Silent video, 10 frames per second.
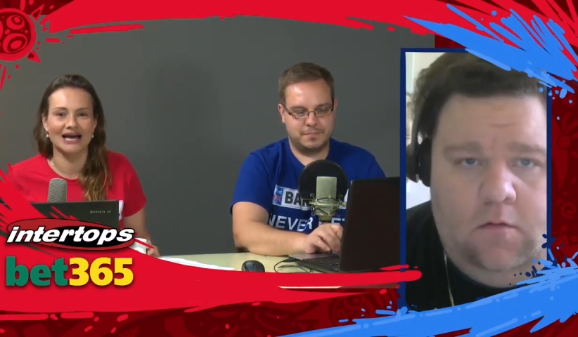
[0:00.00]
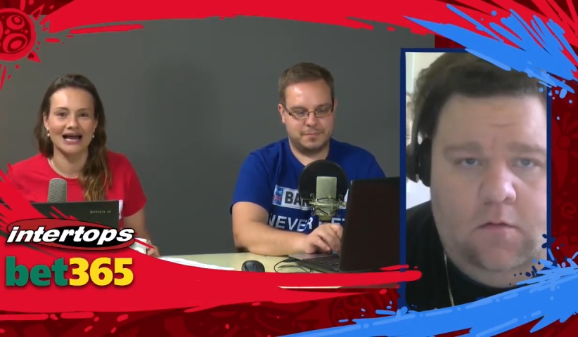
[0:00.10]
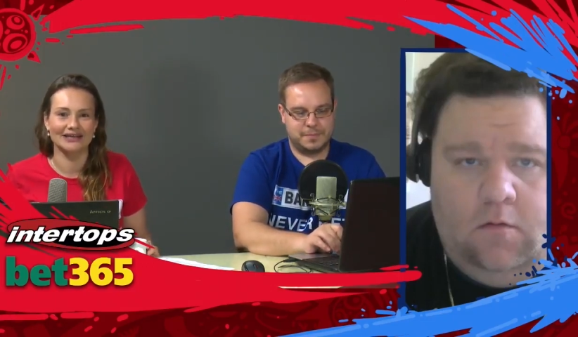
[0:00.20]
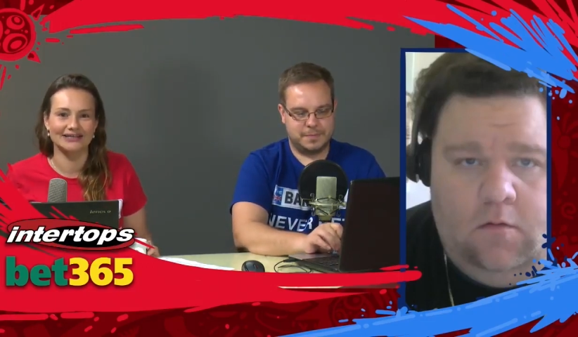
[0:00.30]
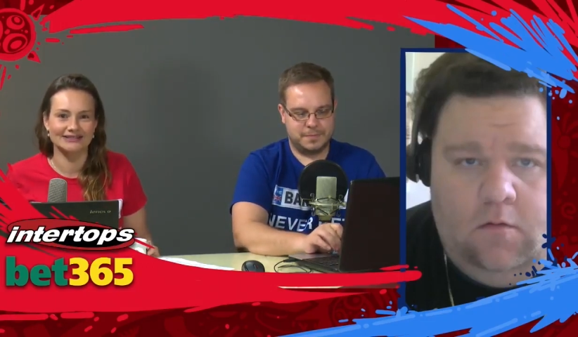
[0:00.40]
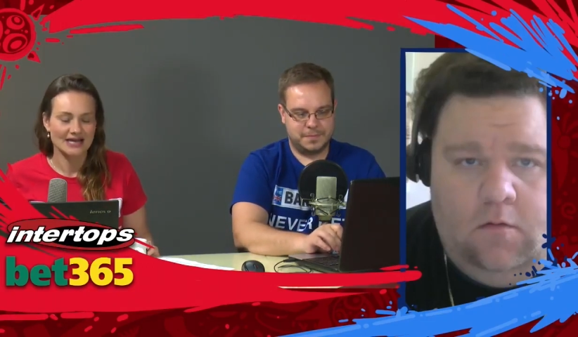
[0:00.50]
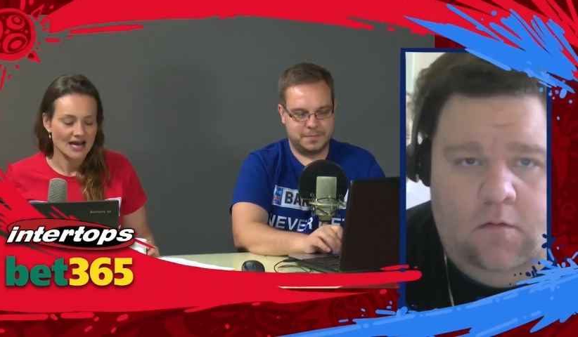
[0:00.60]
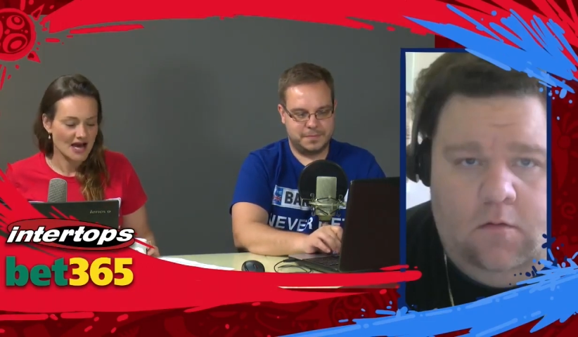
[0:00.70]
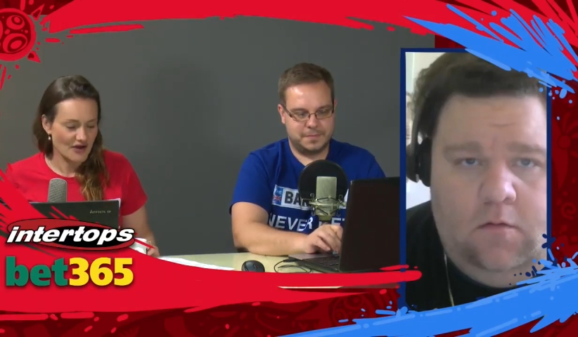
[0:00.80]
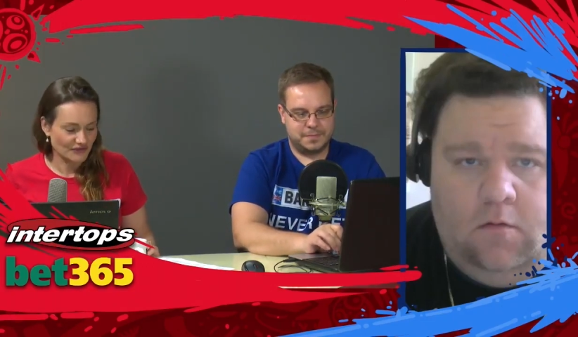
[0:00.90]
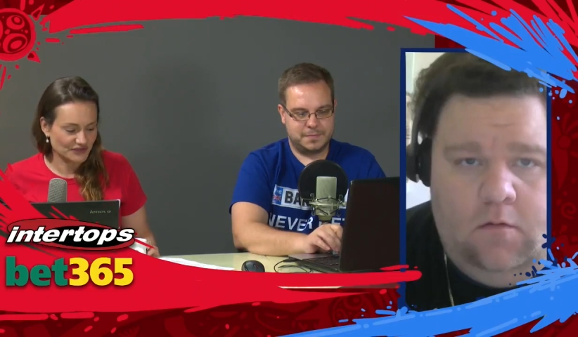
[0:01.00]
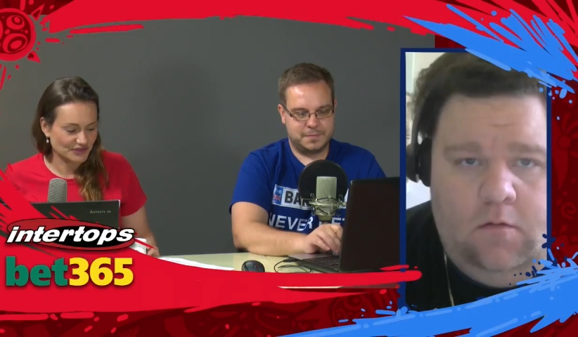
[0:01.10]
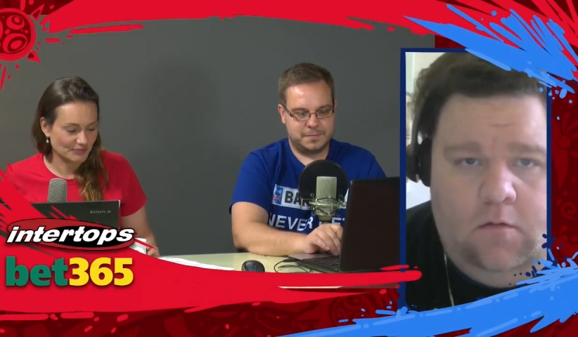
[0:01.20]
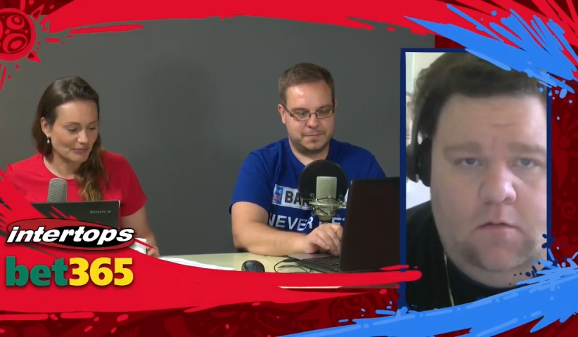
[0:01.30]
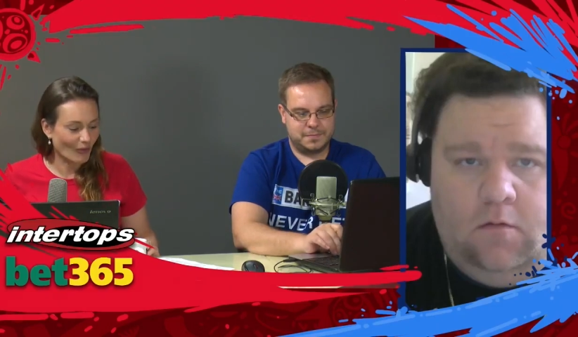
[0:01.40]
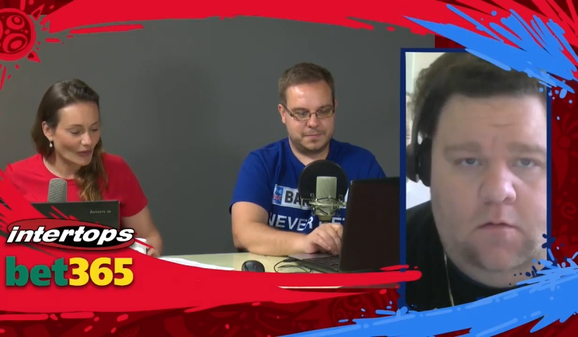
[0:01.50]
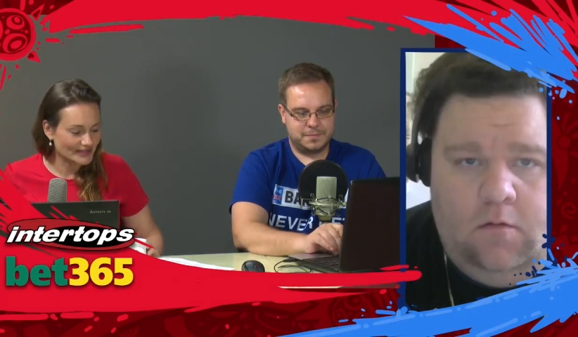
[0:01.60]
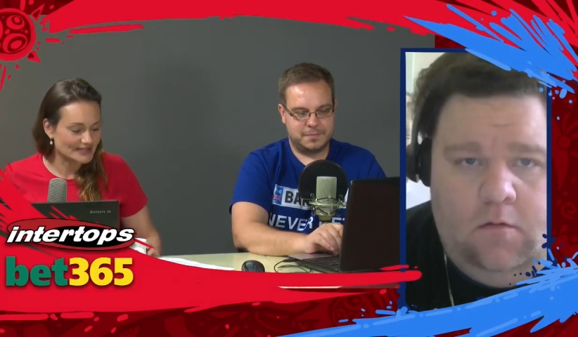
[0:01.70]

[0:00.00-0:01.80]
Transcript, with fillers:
Speaker 1: Alex for some points.